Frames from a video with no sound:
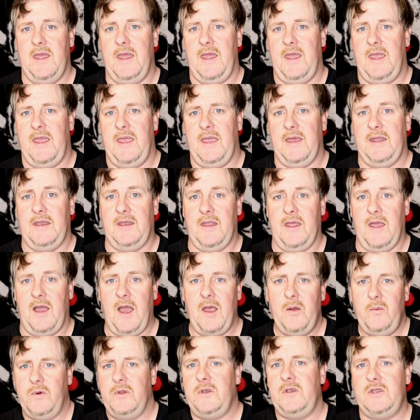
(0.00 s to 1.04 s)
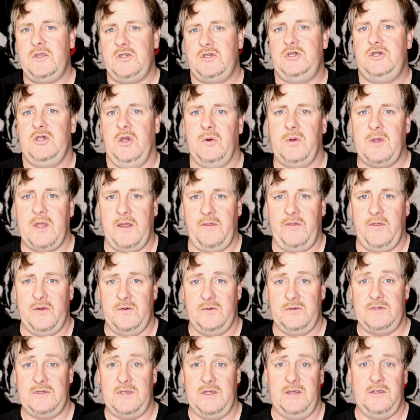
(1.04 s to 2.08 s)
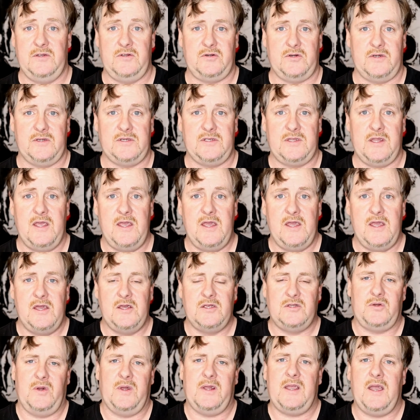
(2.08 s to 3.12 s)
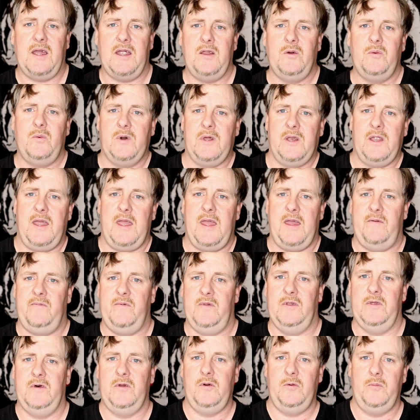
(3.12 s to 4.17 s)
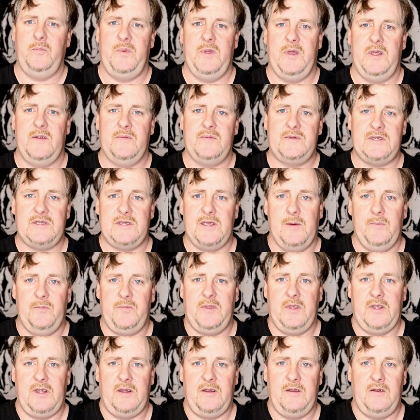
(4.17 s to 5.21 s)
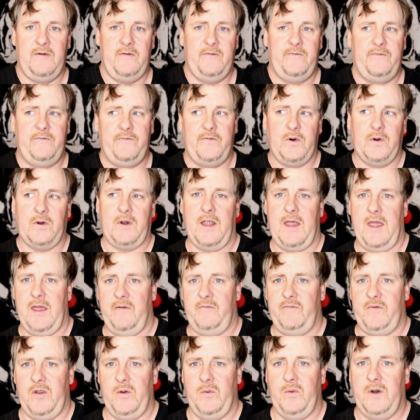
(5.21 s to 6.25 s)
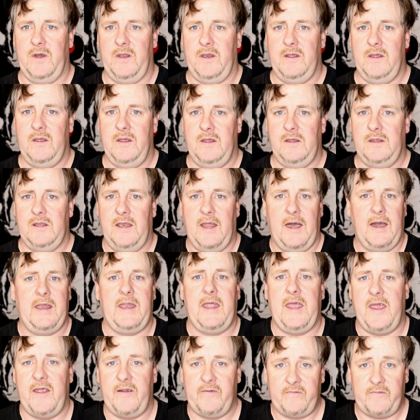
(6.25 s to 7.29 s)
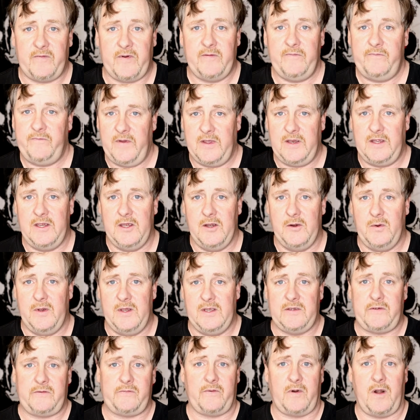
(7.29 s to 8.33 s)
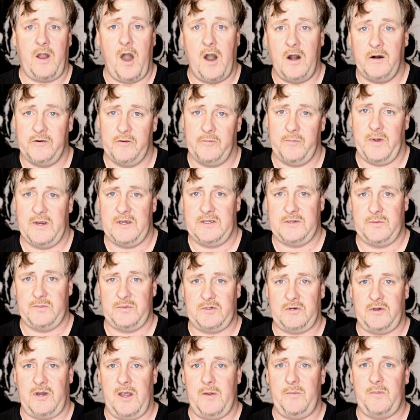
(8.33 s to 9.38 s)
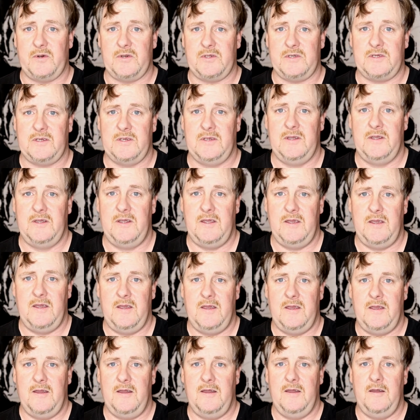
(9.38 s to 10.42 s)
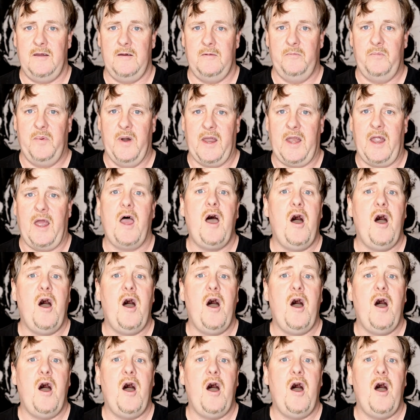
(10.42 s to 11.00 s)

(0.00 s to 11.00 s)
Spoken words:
and I wanted to showcase those interests. So I kind of want to have a little bit of something for everyone. Not every video is for all of my subscribers. But I